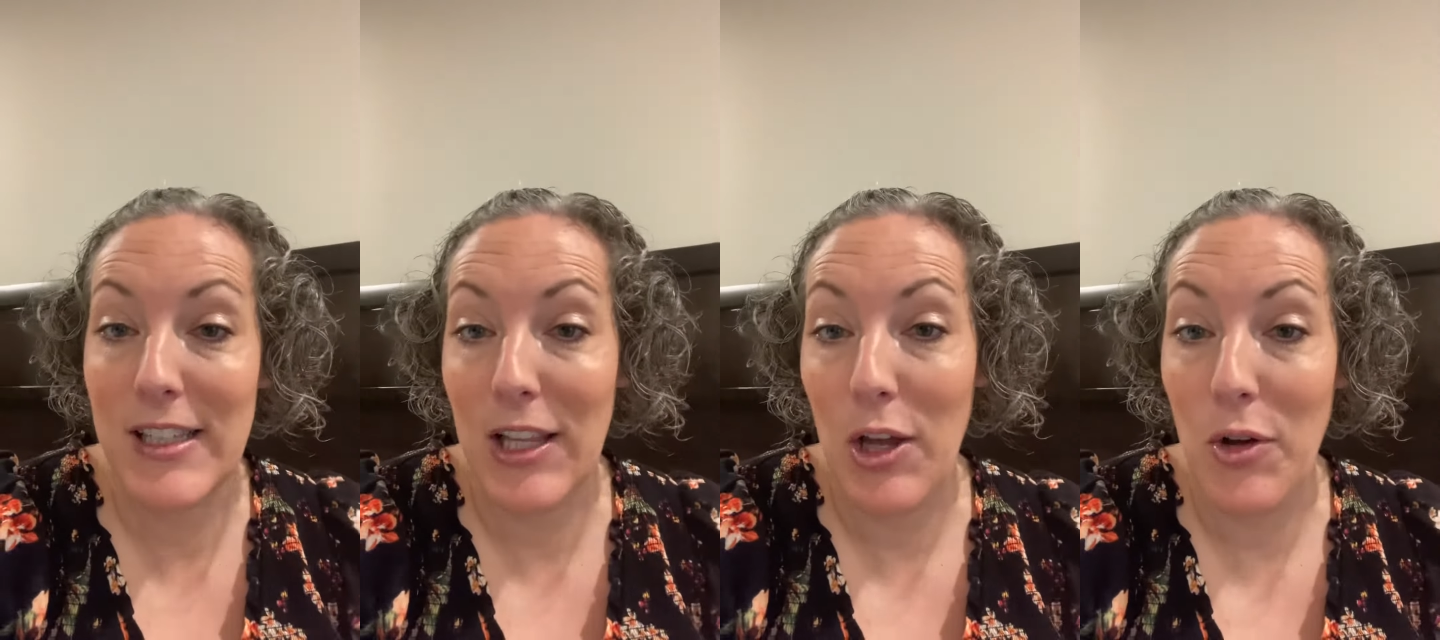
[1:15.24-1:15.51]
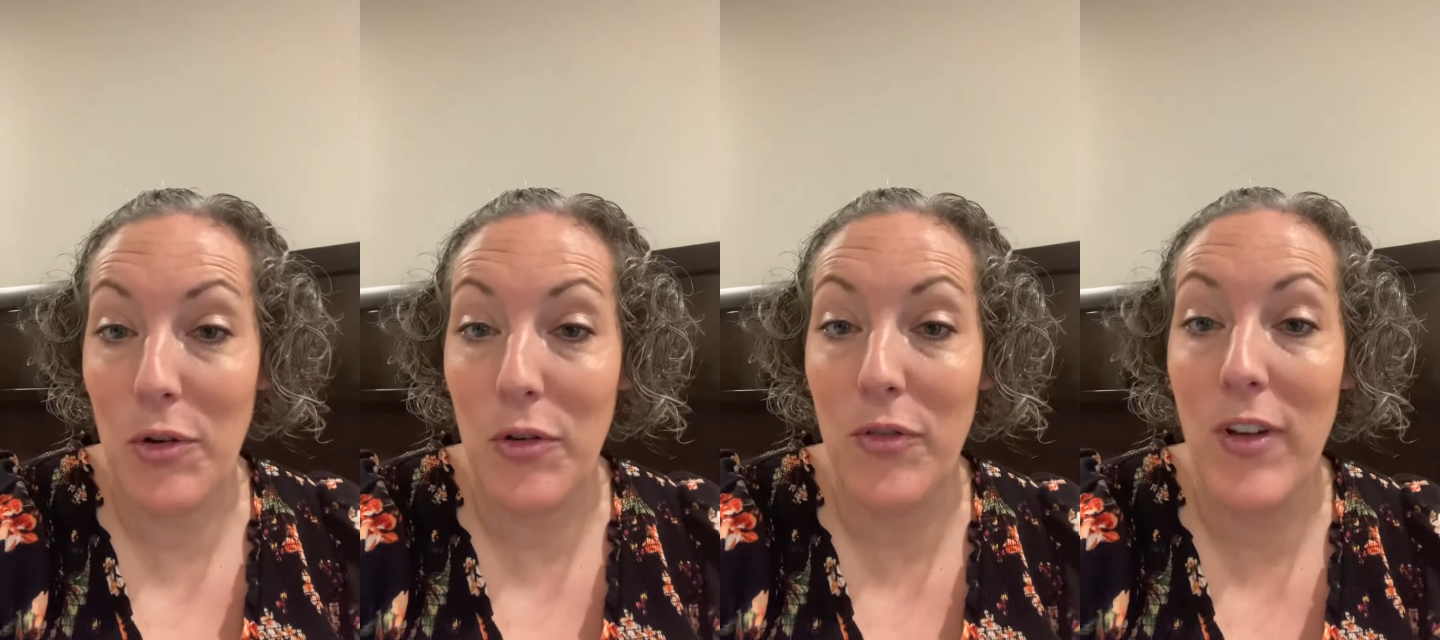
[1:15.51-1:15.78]

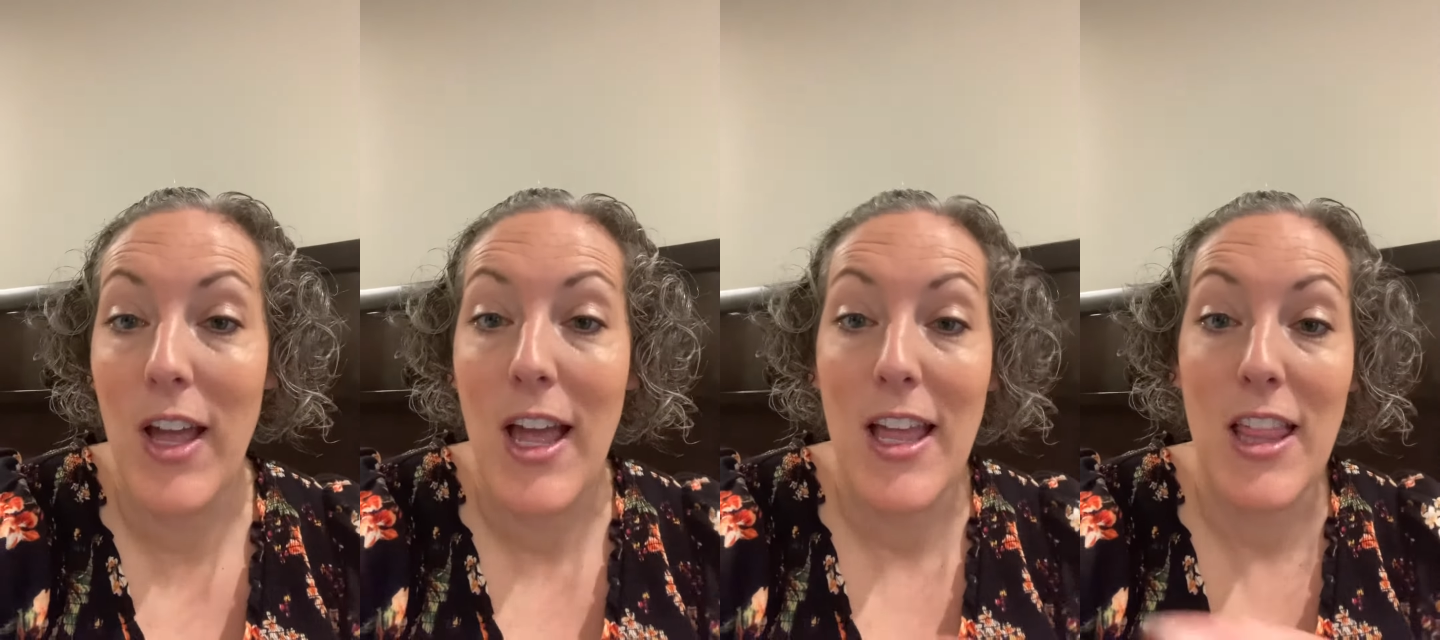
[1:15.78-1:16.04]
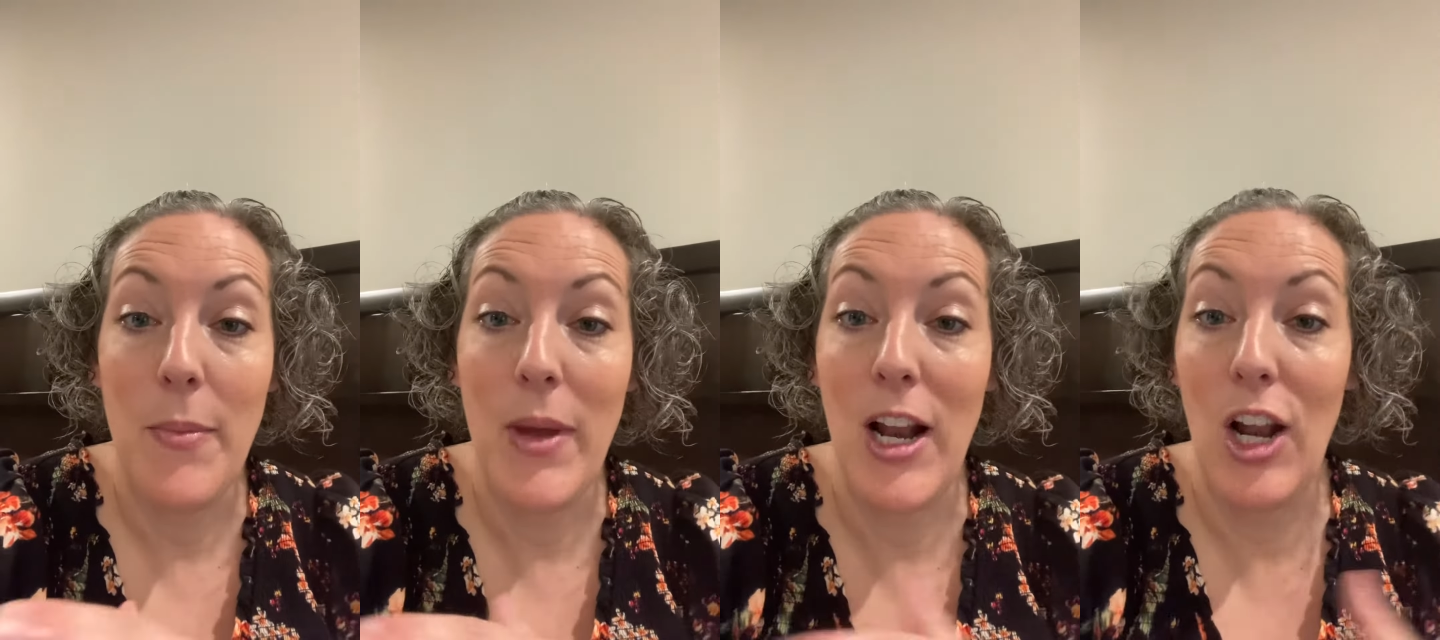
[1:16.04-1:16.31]
loaf.
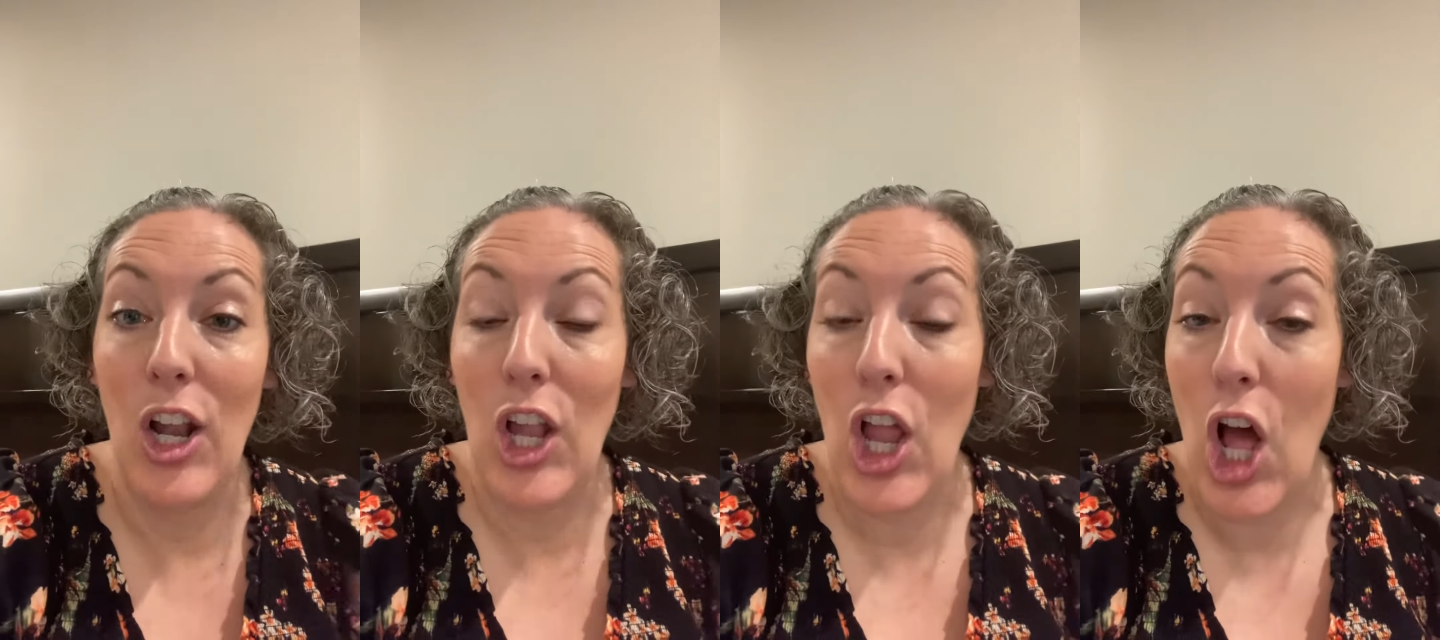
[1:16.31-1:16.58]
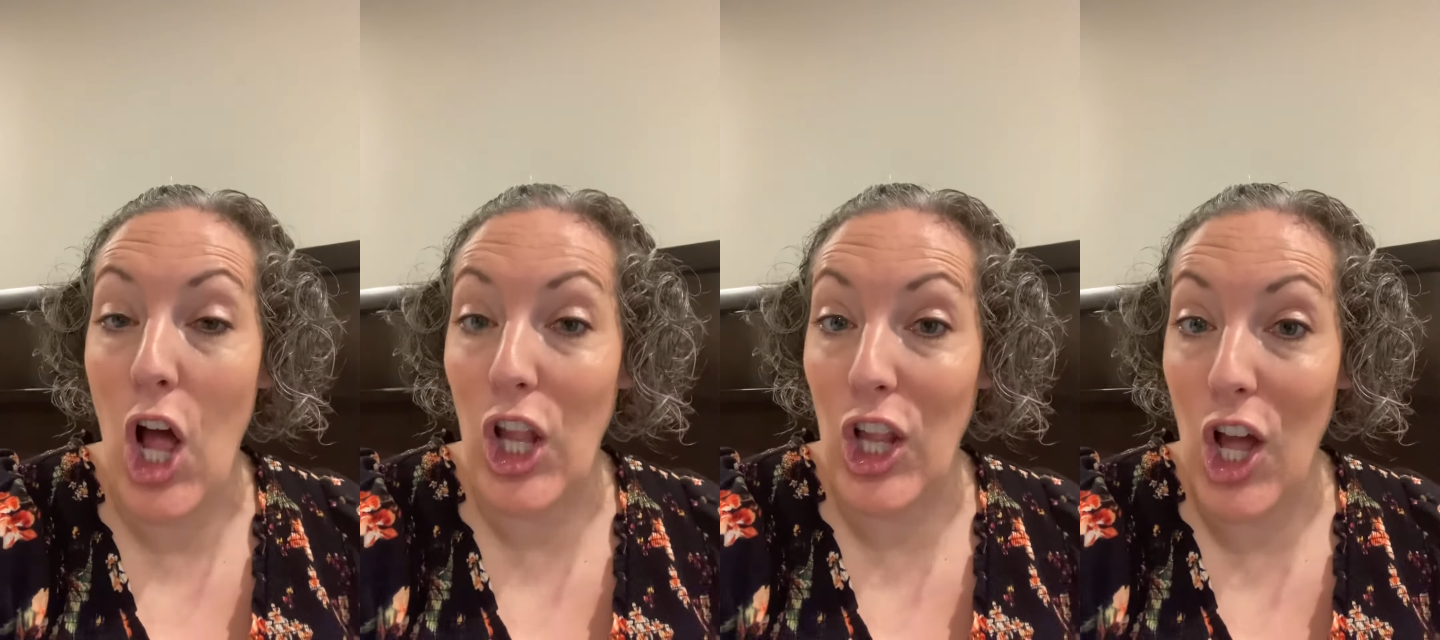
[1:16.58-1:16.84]
They made it a
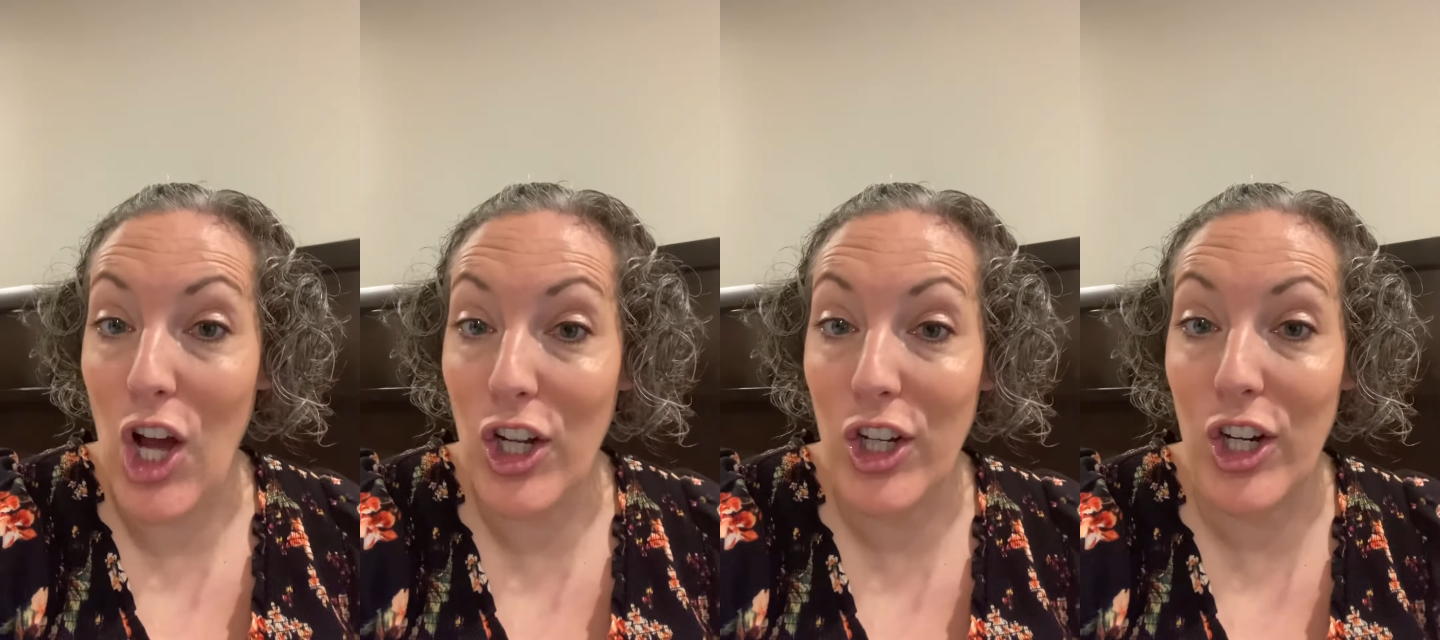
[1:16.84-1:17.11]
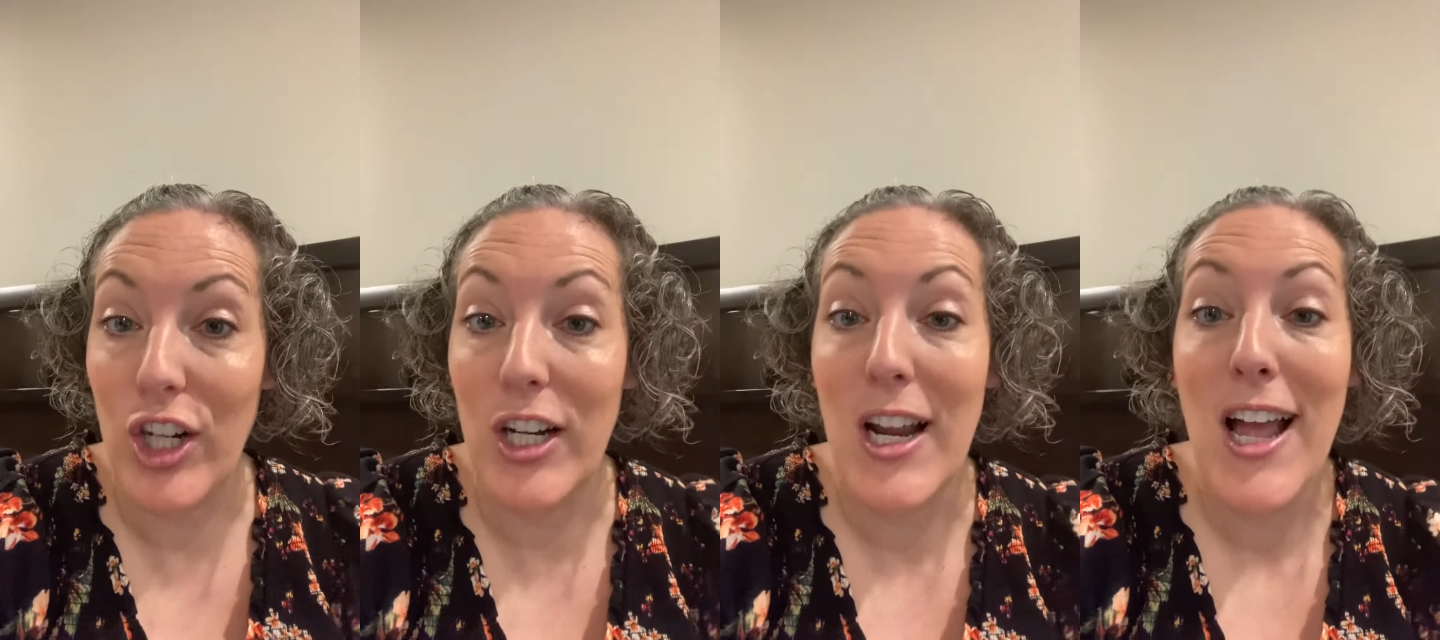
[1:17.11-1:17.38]
lot
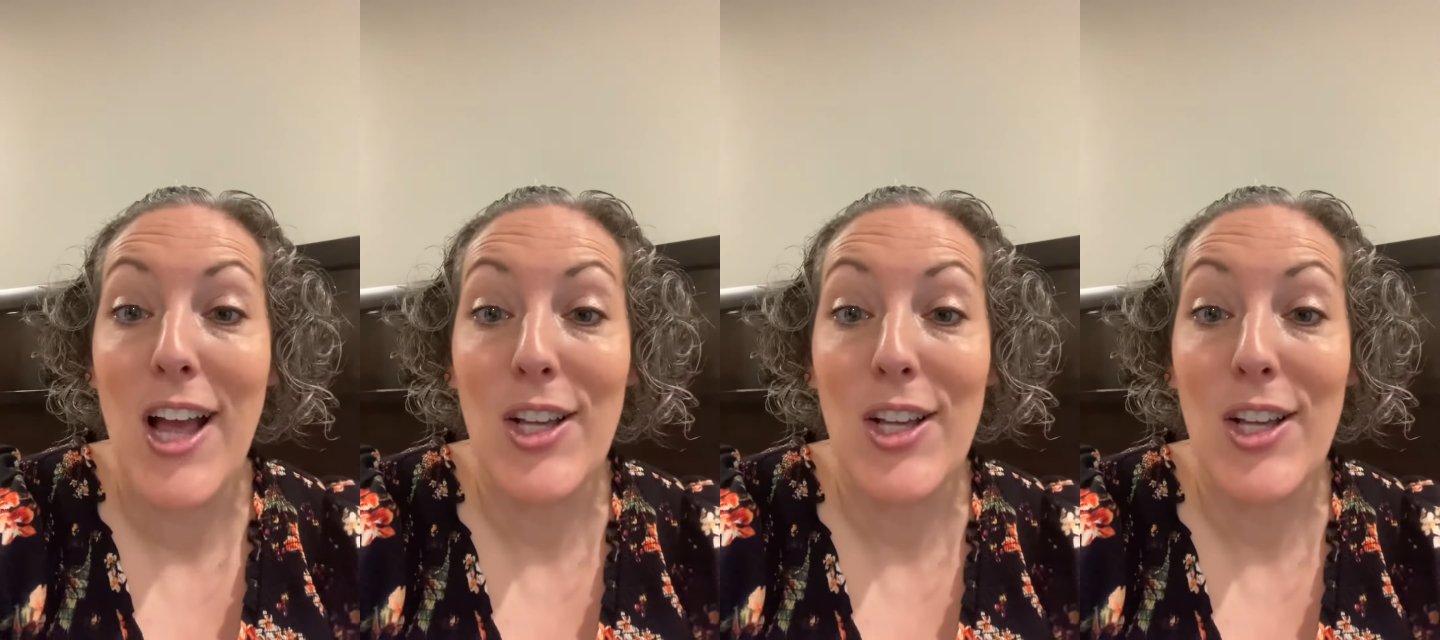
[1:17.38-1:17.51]
longer